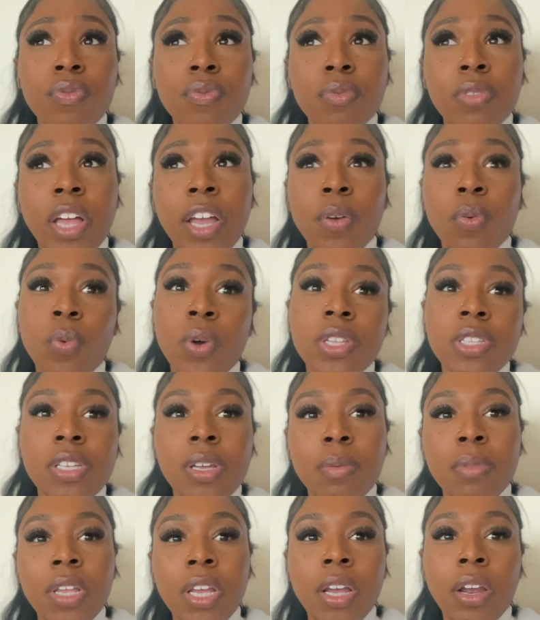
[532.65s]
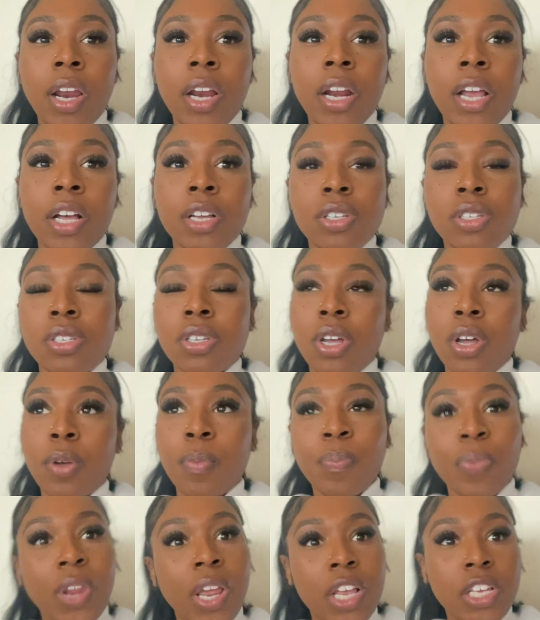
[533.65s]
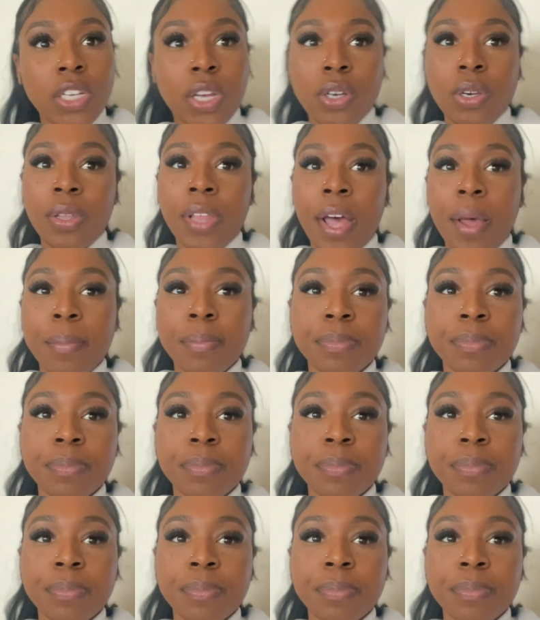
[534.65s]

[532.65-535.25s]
like one something right now. So let's go do that.